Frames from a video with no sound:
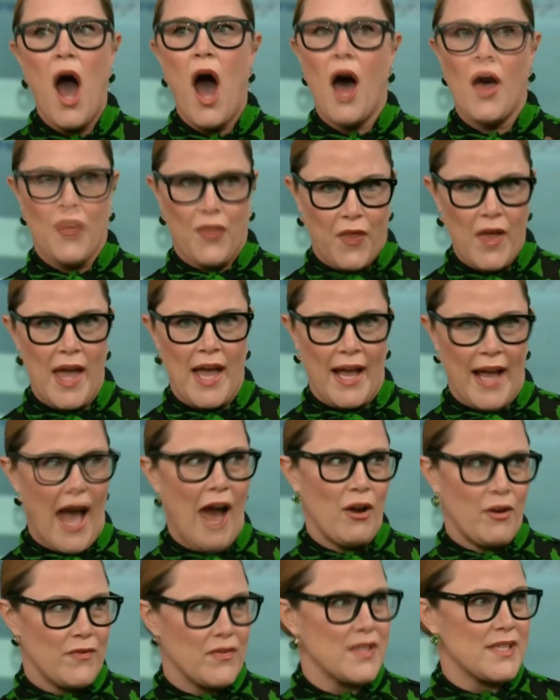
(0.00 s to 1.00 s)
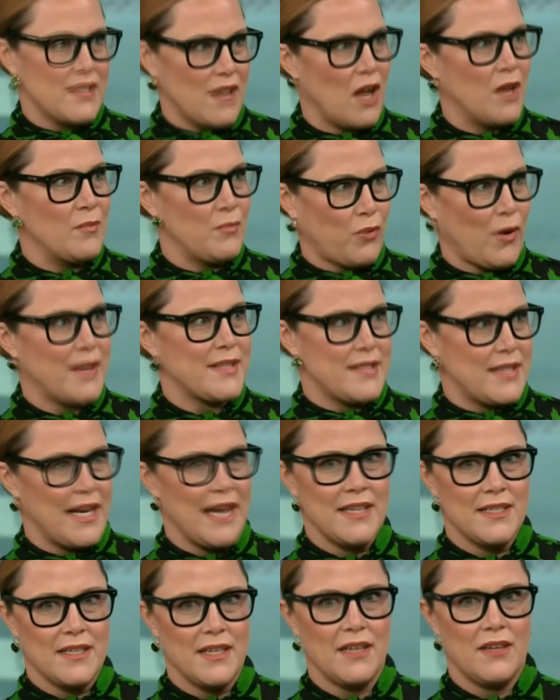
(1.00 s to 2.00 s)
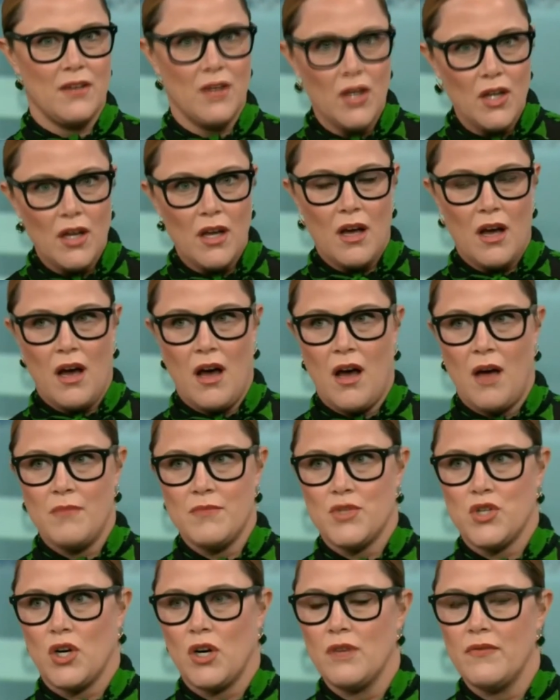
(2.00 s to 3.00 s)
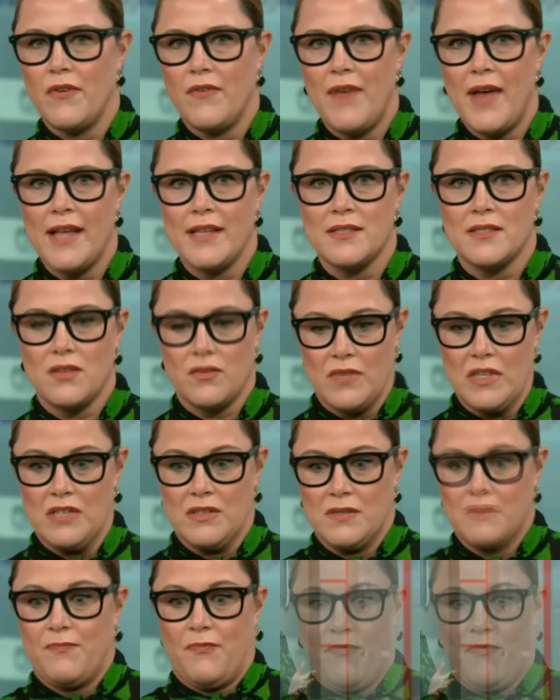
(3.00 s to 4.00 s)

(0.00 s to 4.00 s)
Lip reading: a thing out of this unprecedented turn of events, these